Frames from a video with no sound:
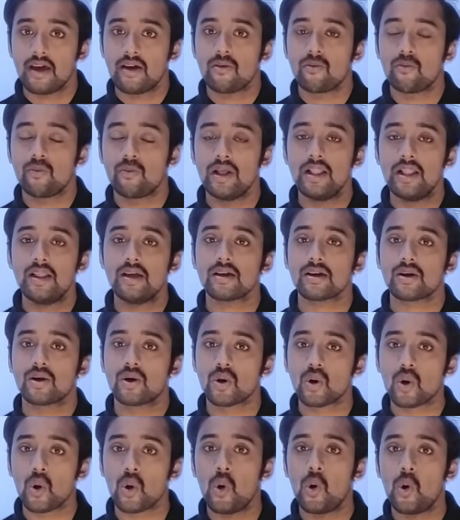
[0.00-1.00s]
will
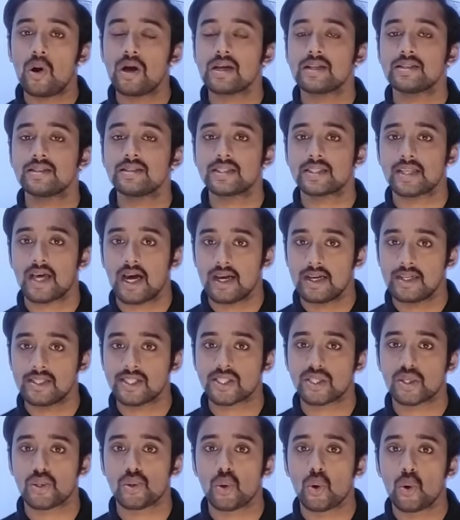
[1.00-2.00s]
grow in
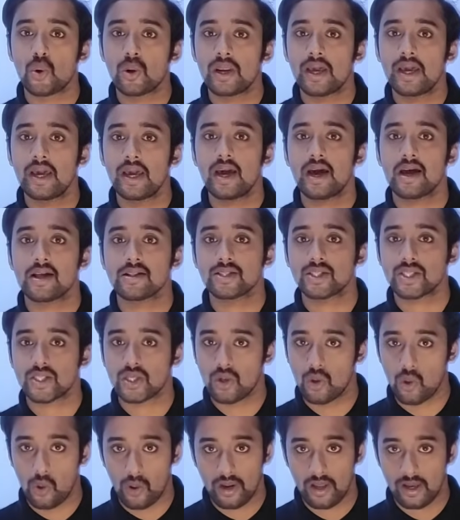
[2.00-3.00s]
size slowly and
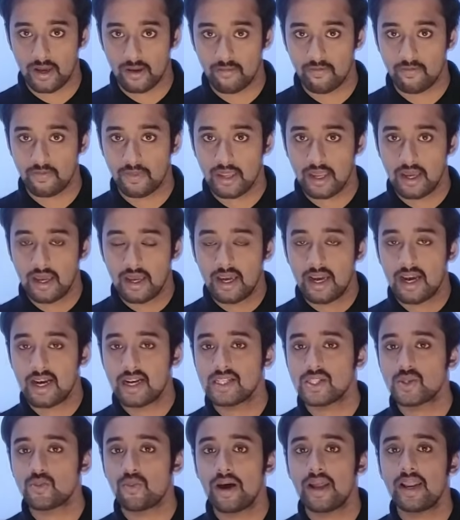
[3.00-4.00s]
slowly. It
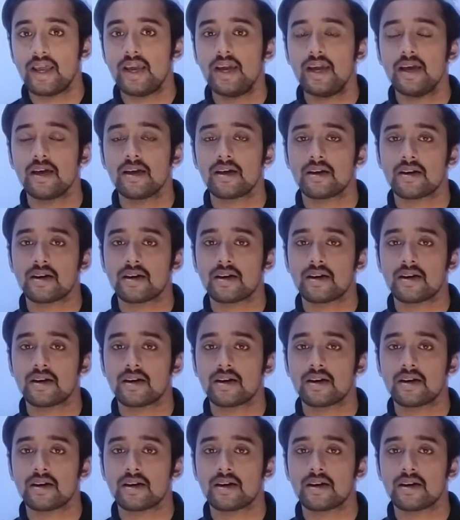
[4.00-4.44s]
is very